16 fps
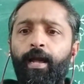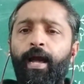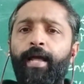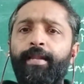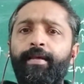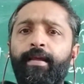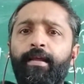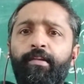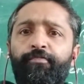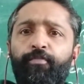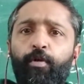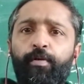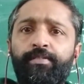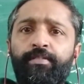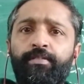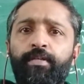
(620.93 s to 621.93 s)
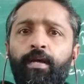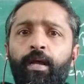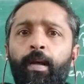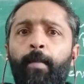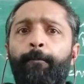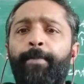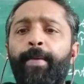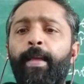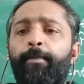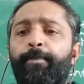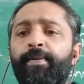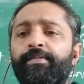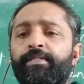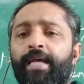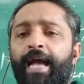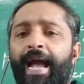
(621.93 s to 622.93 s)
and influenced
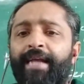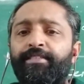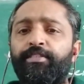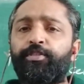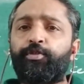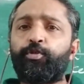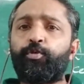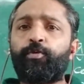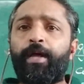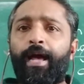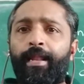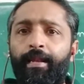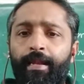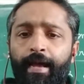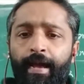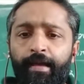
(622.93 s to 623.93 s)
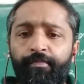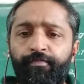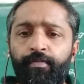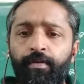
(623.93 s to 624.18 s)
people's attitude and life.